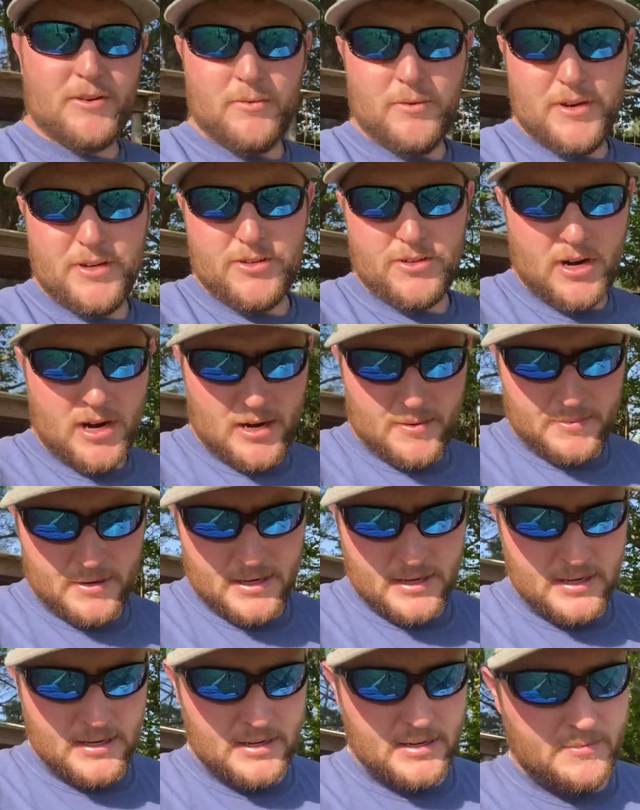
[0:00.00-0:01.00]
we drop
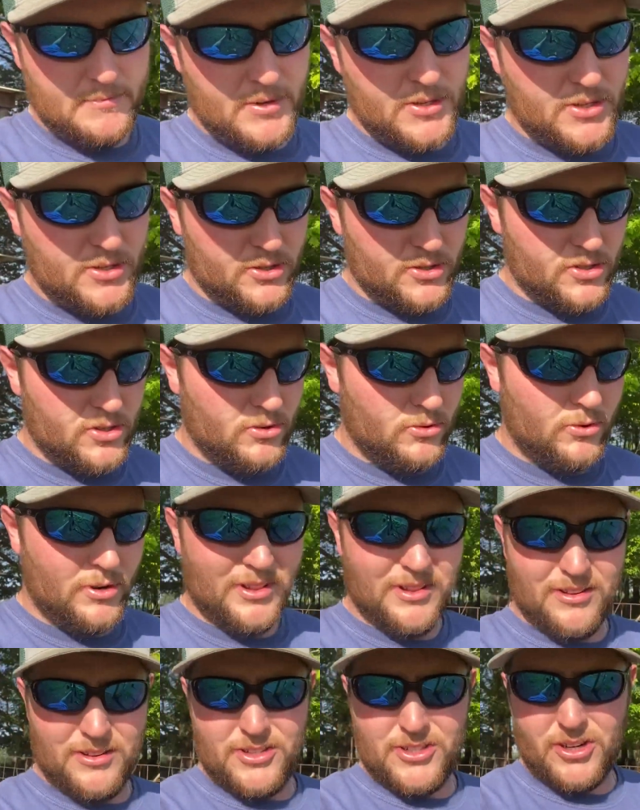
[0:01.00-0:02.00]
Mr.
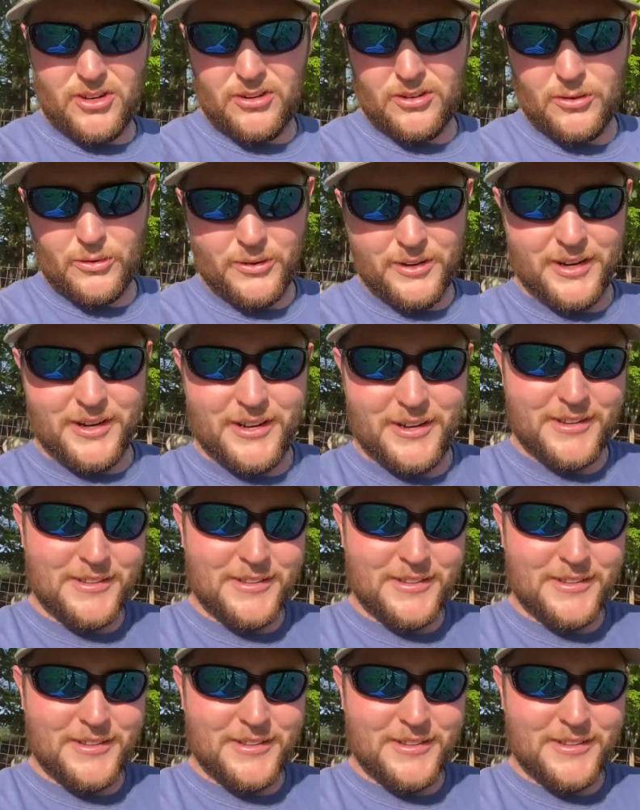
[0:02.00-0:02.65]
Sir Loin,